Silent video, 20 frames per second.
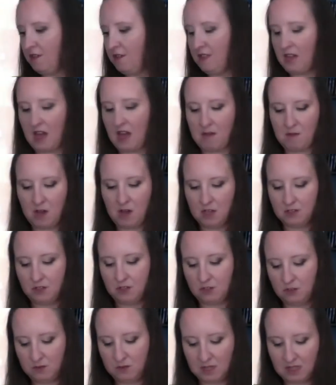I'm also
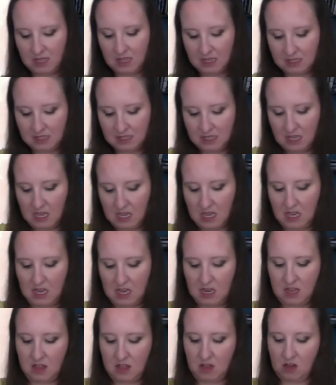doing this
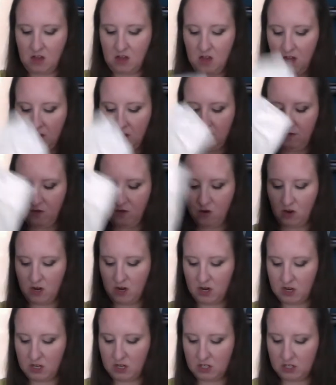in the Called
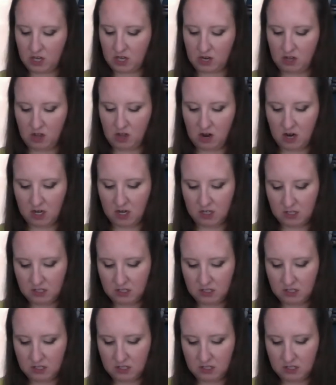For Gentle Arts.